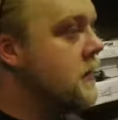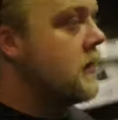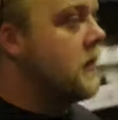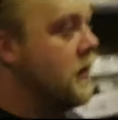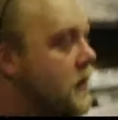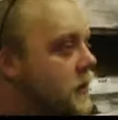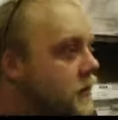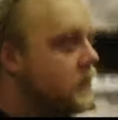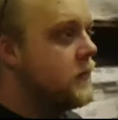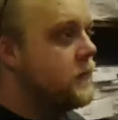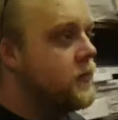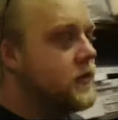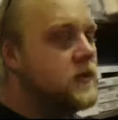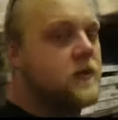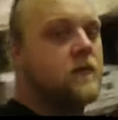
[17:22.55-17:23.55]
I'm gonna
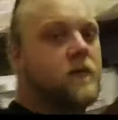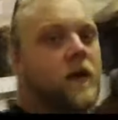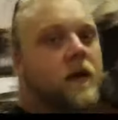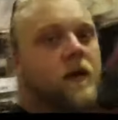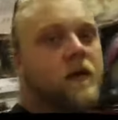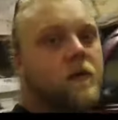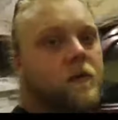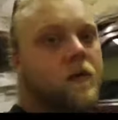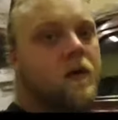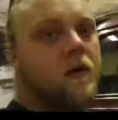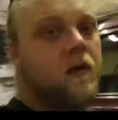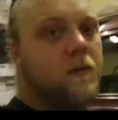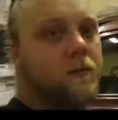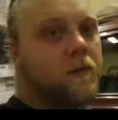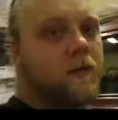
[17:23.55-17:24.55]
put some random
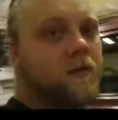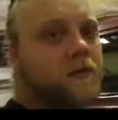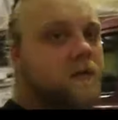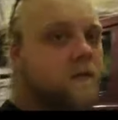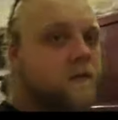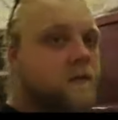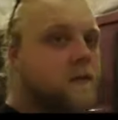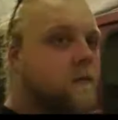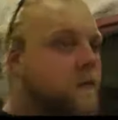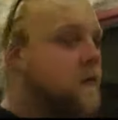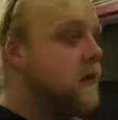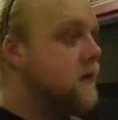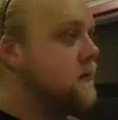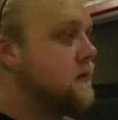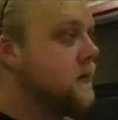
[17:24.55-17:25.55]
clippage of some
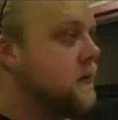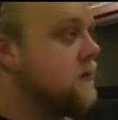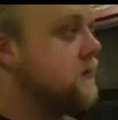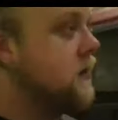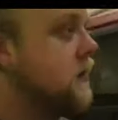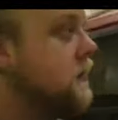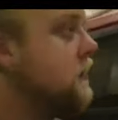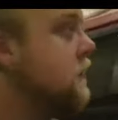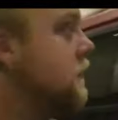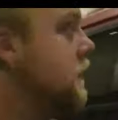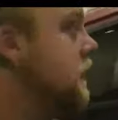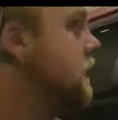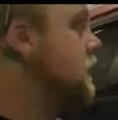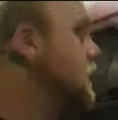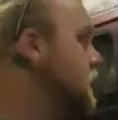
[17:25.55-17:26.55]
things I tried to
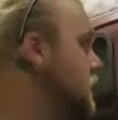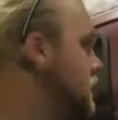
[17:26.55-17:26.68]
make,